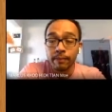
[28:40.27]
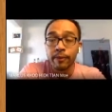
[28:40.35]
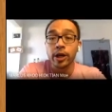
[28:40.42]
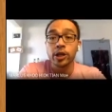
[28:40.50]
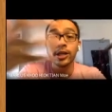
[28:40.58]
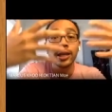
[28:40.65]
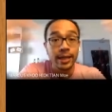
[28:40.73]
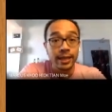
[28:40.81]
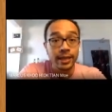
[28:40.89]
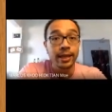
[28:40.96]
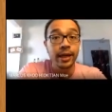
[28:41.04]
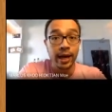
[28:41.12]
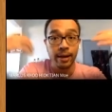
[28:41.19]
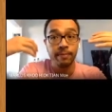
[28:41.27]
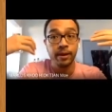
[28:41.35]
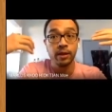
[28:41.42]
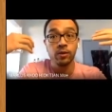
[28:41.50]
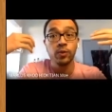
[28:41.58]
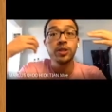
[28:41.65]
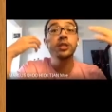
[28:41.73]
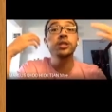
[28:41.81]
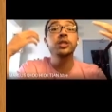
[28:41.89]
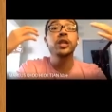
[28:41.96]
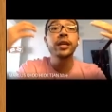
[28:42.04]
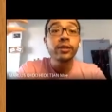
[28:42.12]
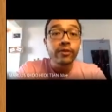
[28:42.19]
pressure inside the airplane, which is
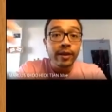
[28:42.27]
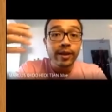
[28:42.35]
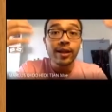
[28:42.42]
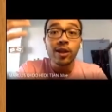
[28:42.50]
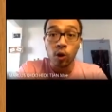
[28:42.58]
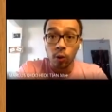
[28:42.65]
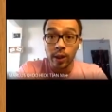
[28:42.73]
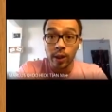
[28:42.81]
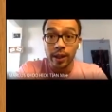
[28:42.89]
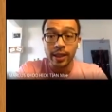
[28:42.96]
generally lower.